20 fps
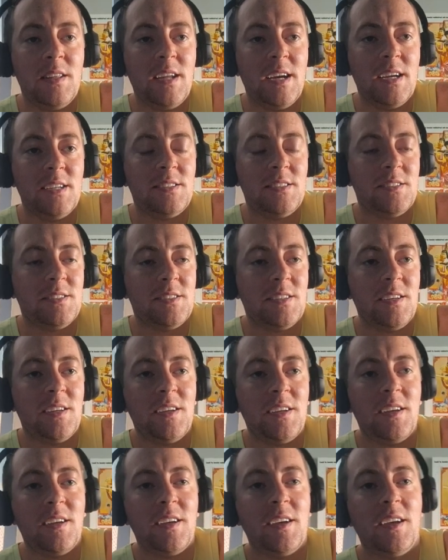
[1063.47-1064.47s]
Nice.
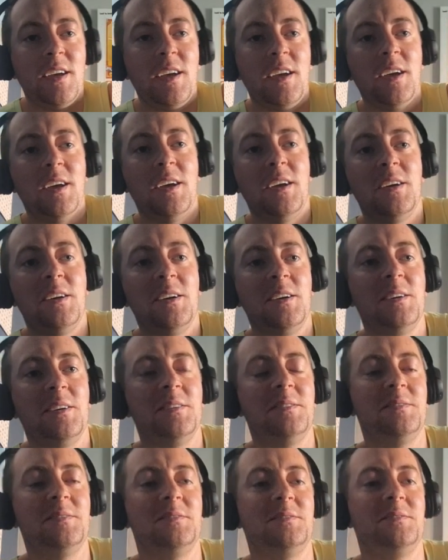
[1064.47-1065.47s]

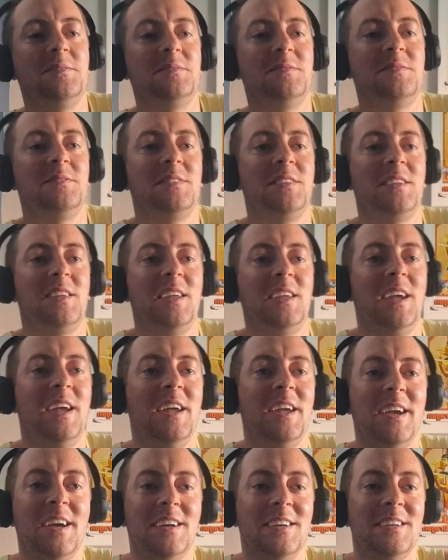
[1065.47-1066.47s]

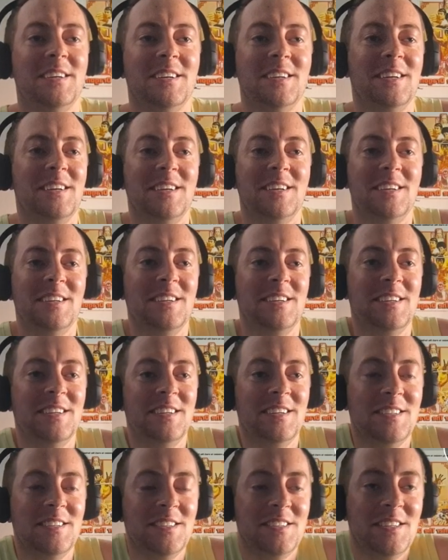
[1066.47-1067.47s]
Yeah.
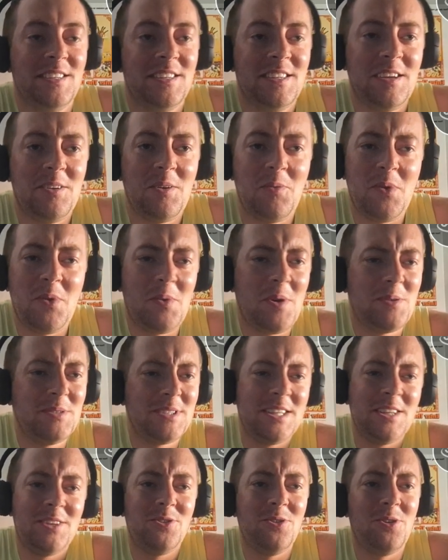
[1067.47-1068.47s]
What
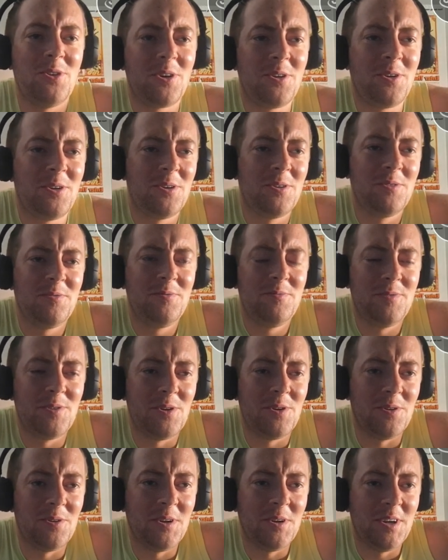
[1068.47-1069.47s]
was the duck
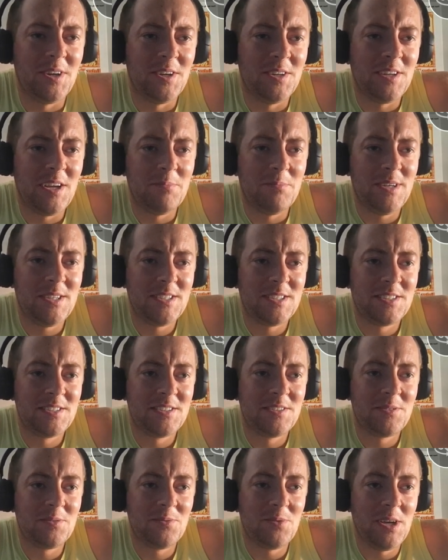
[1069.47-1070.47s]
for? I
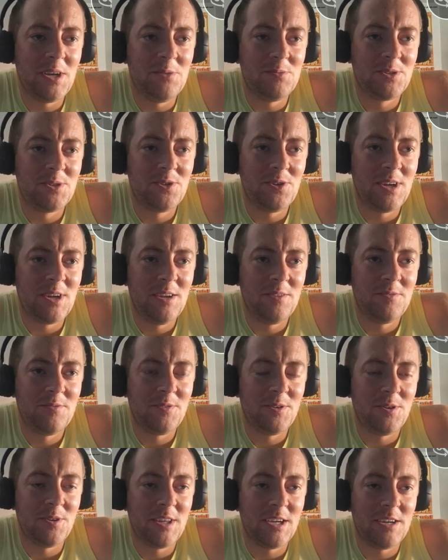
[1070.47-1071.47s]
missed what he was ducking
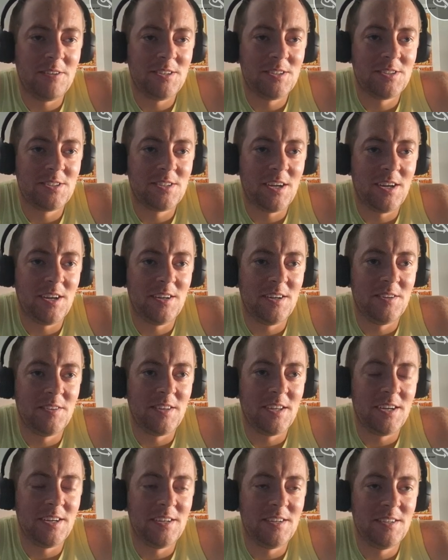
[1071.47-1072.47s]
for there at the start of
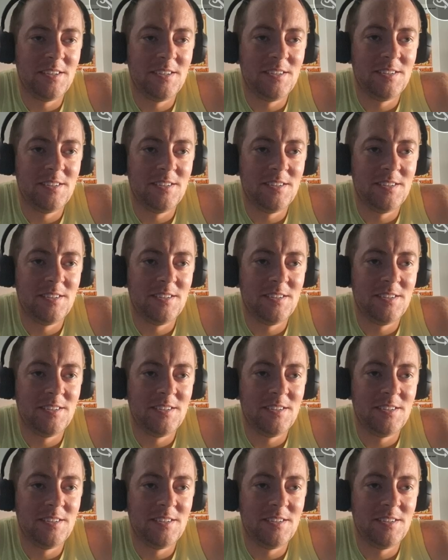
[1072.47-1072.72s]
that.